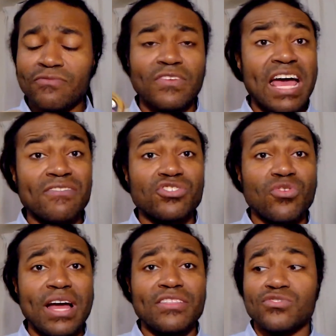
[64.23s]
haven't
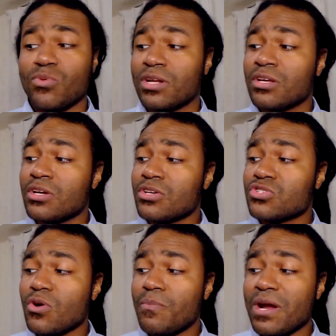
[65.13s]
tried this one,
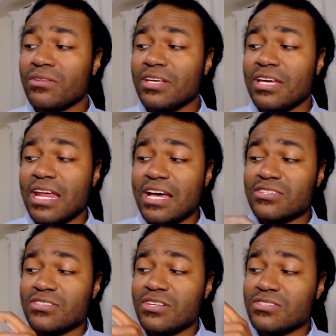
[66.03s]
so apparently it
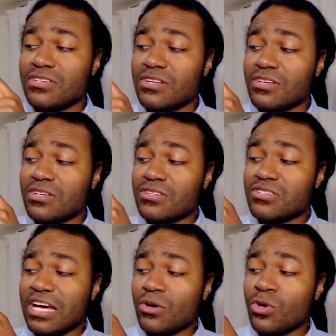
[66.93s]
has this
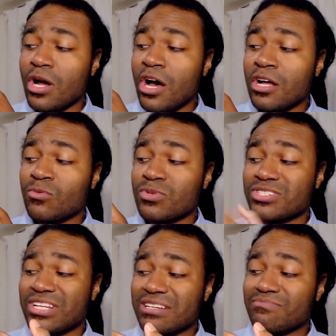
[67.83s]
sakura an, which
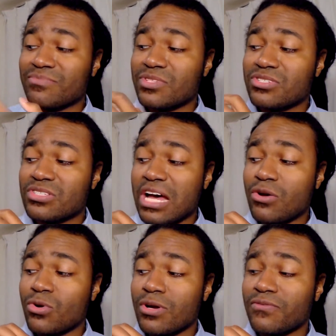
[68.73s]
is like
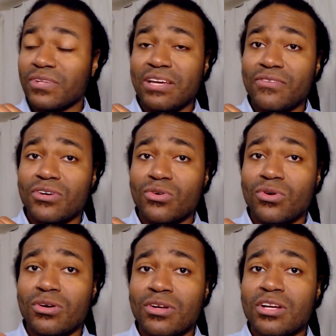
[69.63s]
sakura flavored
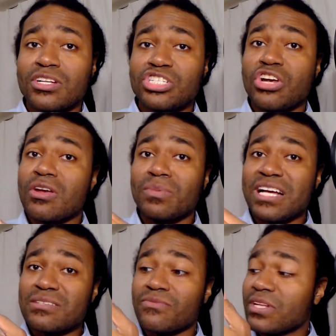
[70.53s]
or cherry
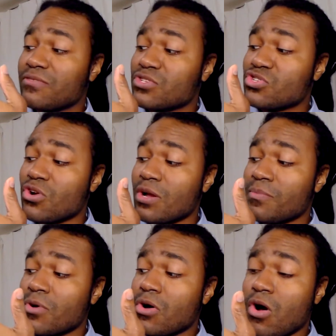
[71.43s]
blossom flavored syrup
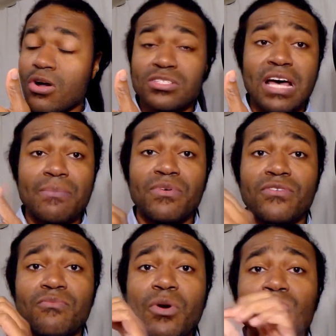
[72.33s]
on top
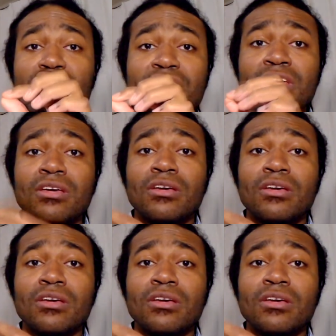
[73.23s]
of mochi.